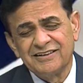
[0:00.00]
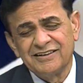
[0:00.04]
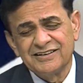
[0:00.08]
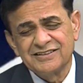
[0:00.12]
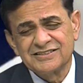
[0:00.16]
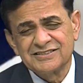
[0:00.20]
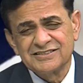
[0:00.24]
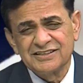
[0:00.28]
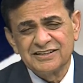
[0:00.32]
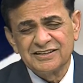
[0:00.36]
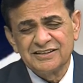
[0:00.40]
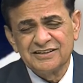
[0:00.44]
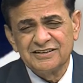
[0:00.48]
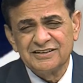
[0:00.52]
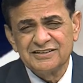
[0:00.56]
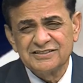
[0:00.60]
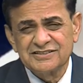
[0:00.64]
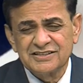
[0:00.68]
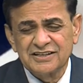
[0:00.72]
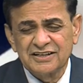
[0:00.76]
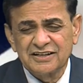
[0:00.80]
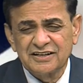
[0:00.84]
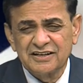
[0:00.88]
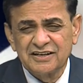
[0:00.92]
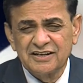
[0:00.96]
it's a, it's
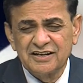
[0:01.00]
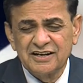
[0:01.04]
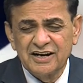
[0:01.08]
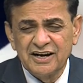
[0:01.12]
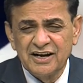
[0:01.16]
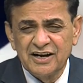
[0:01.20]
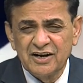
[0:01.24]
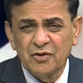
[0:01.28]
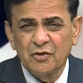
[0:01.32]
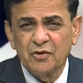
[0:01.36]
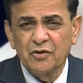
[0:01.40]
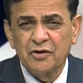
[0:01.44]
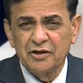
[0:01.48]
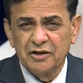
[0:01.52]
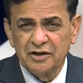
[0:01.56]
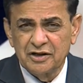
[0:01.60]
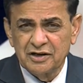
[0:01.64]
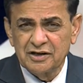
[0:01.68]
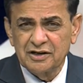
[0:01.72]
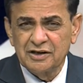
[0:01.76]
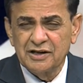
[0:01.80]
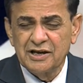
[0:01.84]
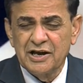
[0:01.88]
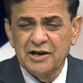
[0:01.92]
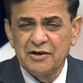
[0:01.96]
a great
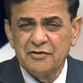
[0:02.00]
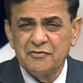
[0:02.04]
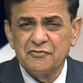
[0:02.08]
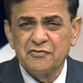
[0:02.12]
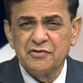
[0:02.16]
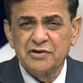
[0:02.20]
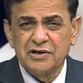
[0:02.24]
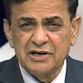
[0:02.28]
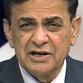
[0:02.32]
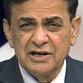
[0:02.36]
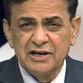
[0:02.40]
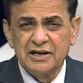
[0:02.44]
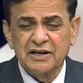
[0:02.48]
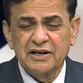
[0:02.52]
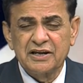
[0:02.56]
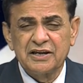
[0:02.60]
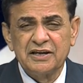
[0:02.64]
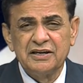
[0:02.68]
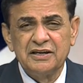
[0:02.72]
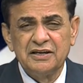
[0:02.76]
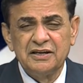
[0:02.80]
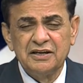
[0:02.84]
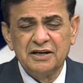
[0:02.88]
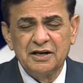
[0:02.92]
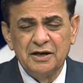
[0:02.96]
honor. I'm very
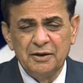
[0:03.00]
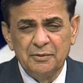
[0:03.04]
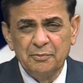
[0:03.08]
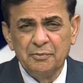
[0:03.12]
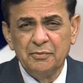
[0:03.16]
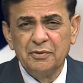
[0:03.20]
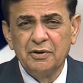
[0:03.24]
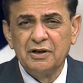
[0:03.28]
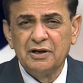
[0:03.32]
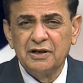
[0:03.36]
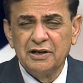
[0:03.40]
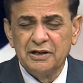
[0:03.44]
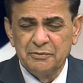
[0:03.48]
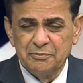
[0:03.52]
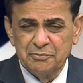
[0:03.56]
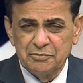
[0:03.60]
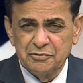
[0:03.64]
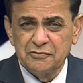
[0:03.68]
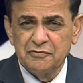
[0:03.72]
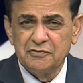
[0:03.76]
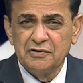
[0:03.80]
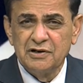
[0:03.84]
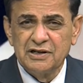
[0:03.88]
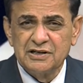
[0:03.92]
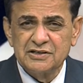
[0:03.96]
lucky, humble and
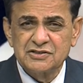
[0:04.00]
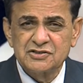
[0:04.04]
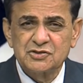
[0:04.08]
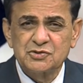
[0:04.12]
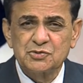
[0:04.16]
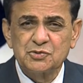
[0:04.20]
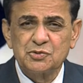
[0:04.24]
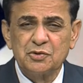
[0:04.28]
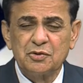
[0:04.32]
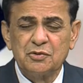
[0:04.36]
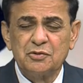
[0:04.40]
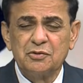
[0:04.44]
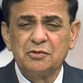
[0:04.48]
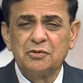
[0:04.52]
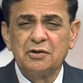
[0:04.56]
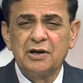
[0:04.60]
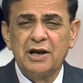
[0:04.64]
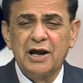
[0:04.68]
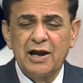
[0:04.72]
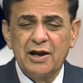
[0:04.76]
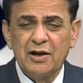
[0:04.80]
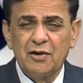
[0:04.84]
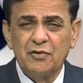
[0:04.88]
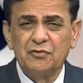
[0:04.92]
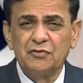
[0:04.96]
privileged to
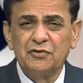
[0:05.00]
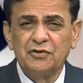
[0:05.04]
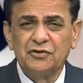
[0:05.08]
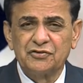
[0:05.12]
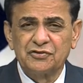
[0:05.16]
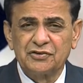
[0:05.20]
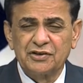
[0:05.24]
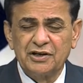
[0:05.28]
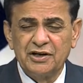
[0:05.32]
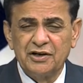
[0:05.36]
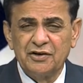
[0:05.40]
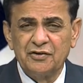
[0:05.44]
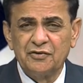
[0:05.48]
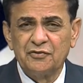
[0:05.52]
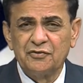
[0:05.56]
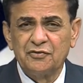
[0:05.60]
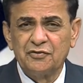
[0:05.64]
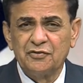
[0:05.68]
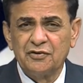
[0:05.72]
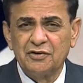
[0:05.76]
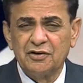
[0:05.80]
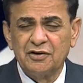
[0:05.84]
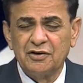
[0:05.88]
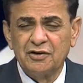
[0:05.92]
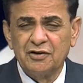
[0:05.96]
have this kind of
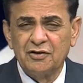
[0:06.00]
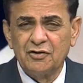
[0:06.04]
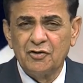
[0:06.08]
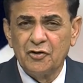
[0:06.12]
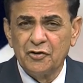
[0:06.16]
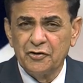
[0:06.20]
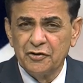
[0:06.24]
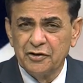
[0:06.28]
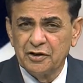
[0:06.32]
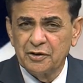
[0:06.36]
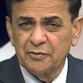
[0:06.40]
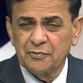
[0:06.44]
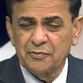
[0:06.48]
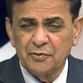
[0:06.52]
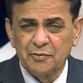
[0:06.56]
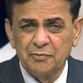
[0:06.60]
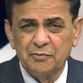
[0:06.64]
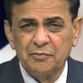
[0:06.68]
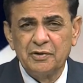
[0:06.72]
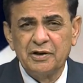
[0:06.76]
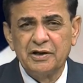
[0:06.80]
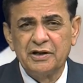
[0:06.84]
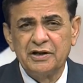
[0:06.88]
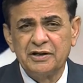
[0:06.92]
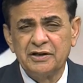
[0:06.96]
uh, honor from
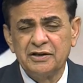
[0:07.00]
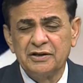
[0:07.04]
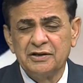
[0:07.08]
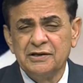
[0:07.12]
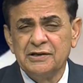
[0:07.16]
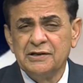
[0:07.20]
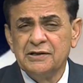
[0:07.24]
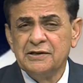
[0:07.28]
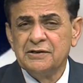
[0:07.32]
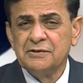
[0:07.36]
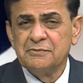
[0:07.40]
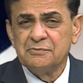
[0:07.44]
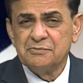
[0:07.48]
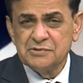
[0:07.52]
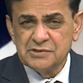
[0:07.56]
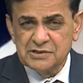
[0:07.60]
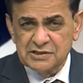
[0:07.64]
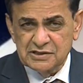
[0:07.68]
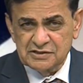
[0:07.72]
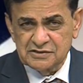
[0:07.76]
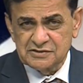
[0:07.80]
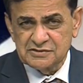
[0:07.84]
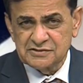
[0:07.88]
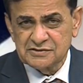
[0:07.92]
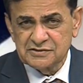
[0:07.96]
my
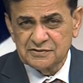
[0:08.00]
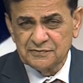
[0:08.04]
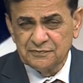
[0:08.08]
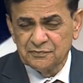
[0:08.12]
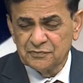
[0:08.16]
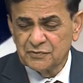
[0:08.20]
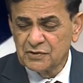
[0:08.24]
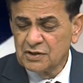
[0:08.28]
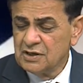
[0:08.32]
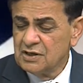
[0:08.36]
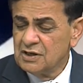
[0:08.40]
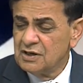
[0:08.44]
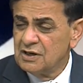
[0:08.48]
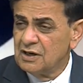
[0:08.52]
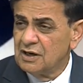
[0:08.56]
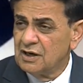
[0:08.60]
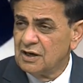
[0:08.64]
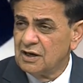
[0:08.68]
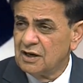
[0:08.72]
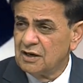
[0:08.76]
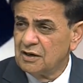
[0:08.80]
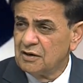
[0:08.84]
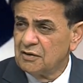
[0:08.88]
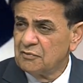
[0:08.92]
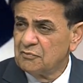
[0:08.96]
peers. Uh,
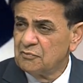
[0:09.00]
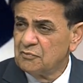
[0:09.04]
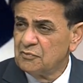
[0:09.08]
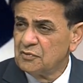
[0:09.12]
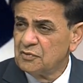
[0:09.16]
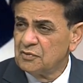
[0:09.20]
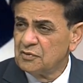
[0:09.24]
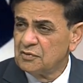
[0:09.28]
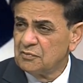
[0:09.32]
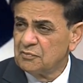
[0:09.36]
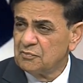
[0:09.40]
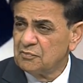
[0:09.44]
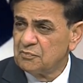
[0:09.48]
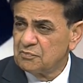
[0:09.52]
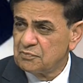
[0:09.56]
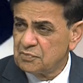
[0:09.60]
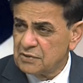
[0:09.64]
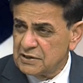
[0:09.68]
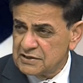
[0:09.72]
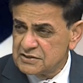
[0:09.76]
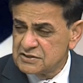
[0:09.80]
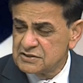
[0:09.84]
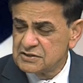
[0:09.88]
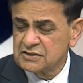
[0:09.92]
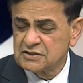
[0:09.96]
uh,
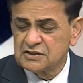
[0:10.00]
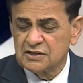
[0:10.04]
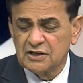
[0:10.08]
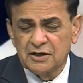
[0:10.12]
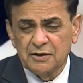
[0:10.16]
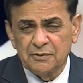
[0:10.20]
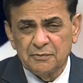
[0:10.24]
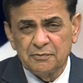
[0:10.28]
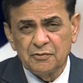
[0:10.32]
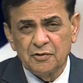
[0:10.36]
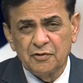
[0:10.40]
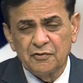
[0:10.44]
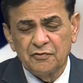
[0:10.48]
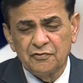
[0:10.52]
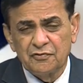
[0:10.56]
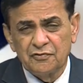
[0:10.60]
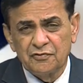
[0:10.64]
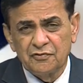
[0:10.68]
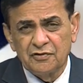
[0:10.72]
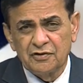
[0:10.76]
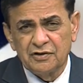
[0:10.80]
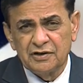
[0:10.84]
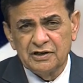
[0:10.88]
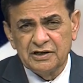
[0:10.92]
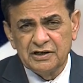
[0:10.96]
Press Club of
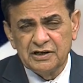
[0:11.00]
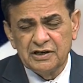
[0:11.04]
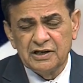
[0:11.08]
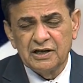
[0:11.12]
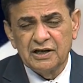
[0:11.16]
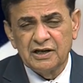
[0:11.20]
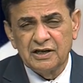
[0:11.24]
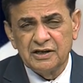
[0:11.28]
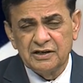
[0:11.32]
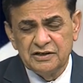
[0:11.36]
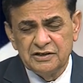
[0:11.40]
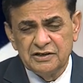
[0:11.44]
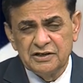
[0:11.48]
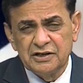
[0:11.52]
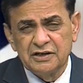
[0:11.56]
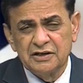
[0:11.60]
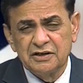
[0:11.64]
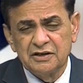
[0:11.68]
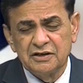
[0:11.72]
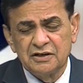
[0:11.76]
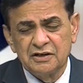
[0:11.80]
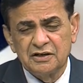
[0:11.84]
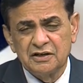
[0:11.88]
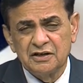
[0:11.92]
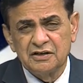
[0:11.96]
uh, India,
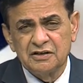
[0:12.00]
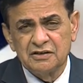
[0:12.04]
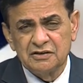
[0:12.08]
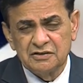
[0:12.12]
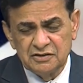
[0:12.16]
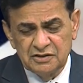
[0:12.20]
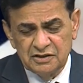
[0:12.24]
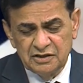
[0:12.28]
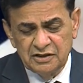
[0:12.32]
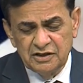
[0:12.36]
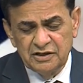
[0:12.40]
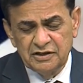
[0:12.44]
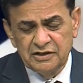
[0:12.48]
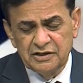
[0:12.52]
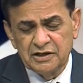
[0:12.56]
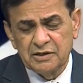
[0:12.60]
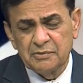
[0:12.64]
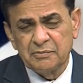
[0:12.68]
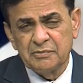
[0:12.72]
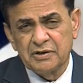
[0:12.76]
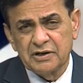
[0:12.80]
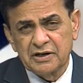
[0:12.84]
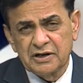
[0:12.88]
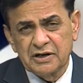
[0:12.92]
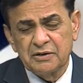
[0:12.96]
Indian, uh, Indian
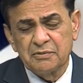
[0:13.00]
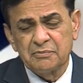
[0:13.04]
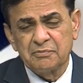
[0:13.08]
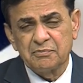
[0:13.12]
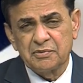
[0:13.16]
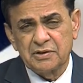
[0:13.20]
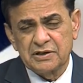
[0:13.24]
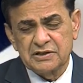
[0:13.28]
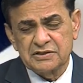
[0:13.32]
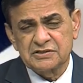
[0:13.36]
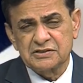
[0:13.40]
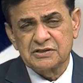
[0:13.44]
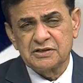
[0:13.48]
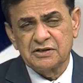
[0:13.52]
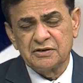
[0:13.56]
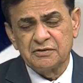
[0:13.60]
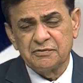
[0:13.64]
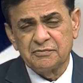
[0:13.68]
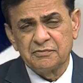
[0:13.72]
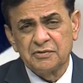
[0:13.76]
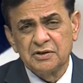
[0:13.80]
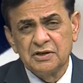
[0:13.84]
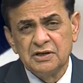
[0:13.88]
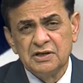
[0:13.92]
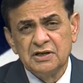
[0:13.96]
American Press
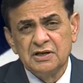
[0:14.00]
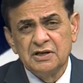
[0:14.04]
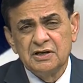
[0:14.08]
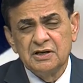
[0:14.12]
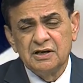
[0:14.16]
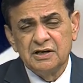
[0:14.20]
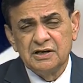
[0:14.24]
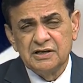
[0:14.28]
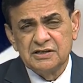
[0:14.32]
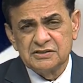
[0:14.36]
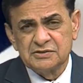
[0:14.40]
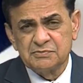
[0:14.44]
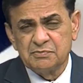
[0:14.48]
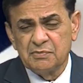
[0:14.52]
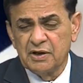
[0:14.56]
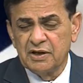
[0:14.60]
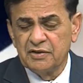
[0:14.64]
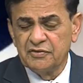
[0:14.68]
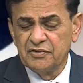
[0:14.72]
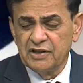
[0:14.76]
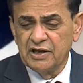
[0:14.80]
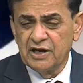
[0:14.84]
Club, is they